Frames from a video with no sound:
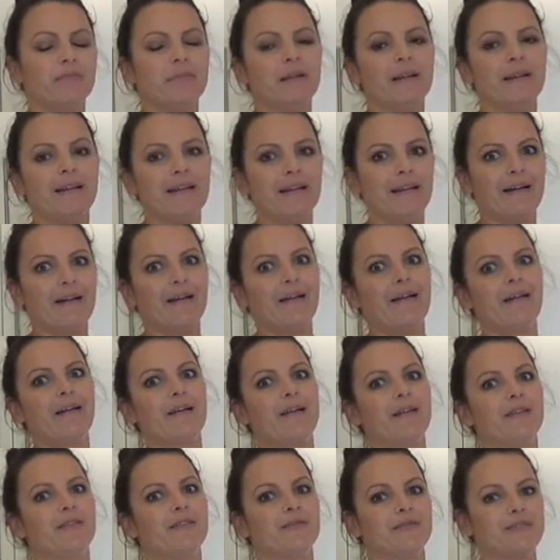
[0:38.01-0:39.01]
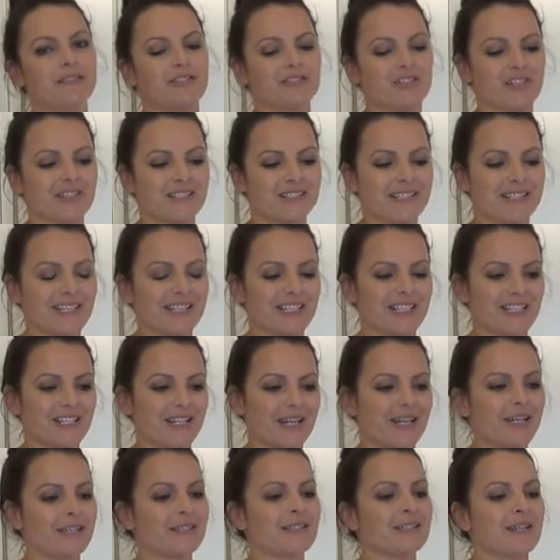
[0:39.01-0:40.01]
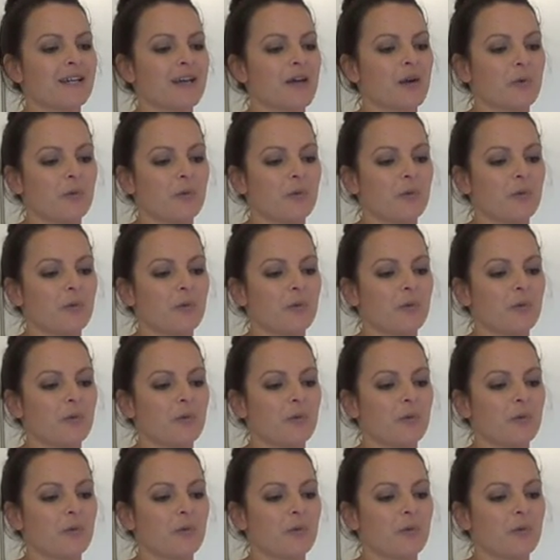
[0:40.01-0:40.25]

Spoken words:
beloved trusty KitchenAid